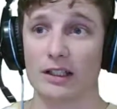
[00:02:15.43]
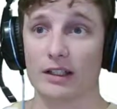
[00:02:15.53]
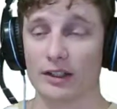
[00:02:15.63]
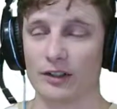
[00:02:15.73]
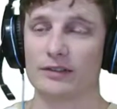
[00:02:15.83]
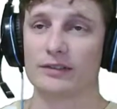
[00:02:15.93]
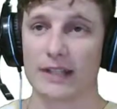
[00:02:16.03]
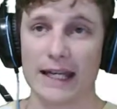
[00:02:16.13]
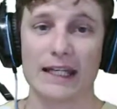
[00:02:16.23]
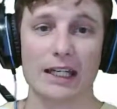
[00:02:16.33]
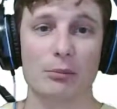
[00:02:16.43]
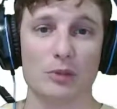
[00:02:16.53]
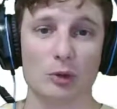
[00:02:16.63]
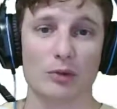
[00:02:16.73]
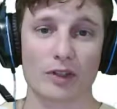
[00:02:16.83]
or A&M
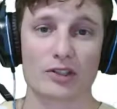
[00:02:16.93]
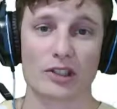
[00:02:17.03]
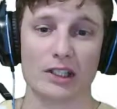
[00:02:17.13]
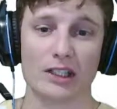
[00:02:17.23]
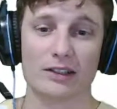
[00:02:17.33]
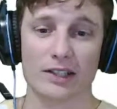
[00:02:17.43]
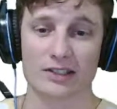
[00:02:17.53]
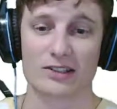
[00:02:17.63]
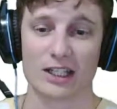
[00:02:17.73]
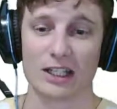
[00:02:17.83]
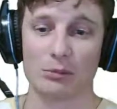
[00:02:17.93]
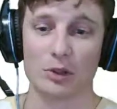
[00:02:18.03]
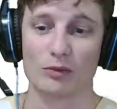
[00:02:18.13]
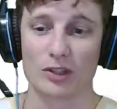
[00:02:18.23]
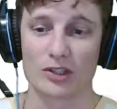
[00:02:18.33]
University, Texas A&M
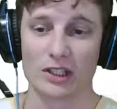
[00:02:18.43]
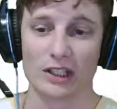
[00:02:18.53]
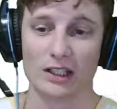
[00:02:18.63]
University,